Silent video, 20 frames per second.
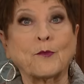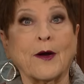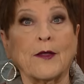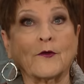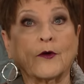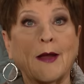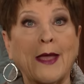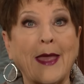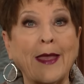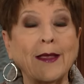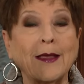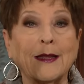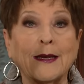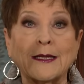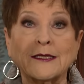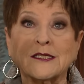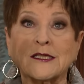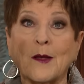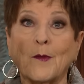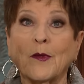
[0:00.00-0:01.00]
Brother Hagin
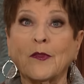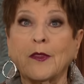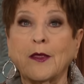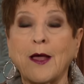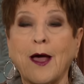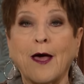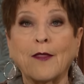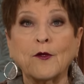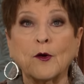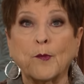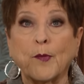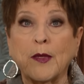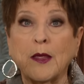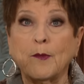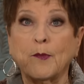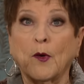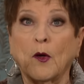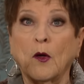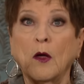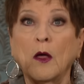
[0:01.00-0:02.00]
and some of the other
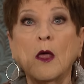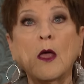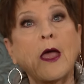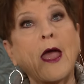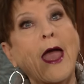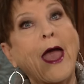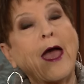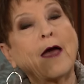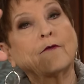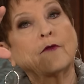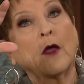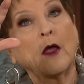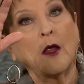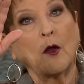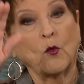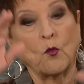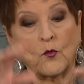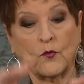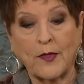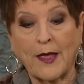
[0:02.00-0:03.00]
people have
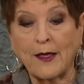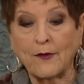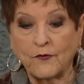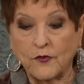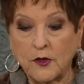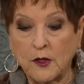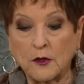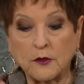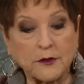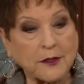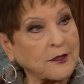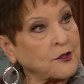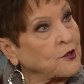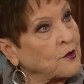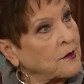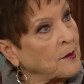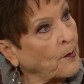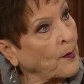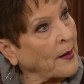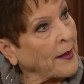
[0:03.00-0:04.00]
they have yielded to
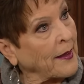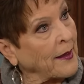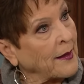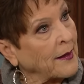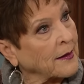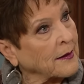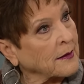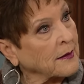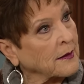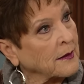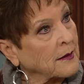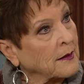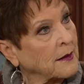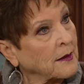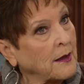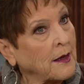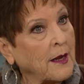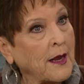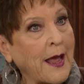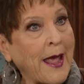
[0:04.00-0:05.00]
the plan.
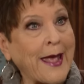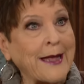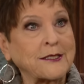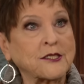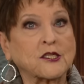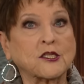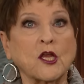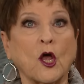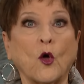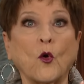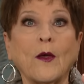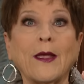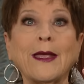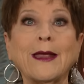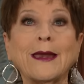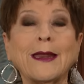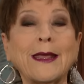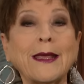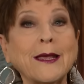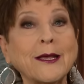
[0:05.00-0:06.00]
And so
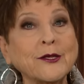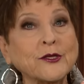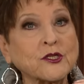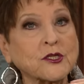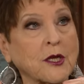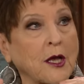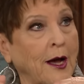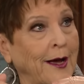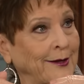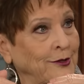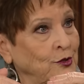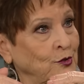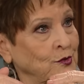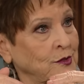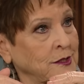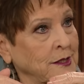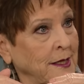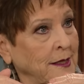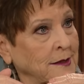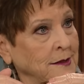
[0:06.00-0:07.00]
it is God you
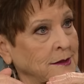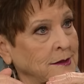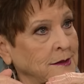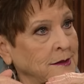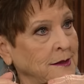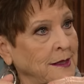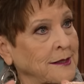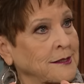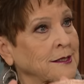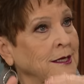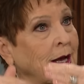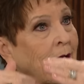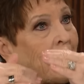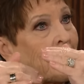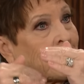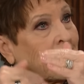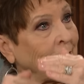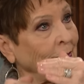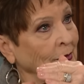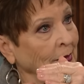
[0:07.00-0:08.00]
sense. It's
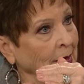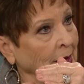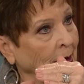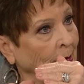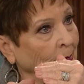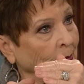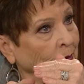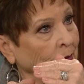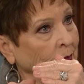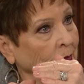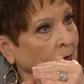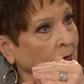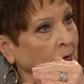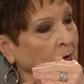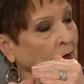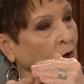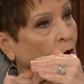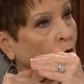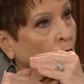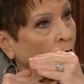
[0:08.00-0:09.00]
God in them. Yeah.
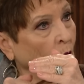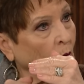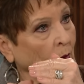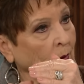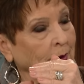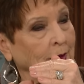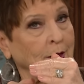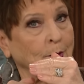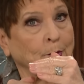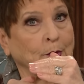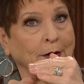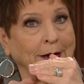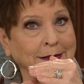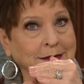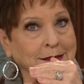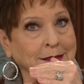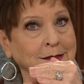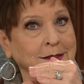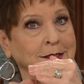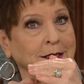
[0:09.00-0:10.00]
The glory, the
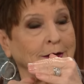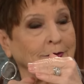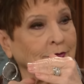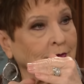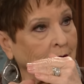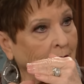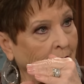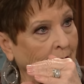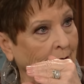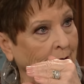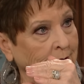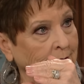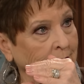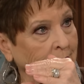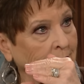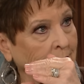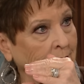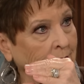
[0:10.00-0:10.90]
presence of God.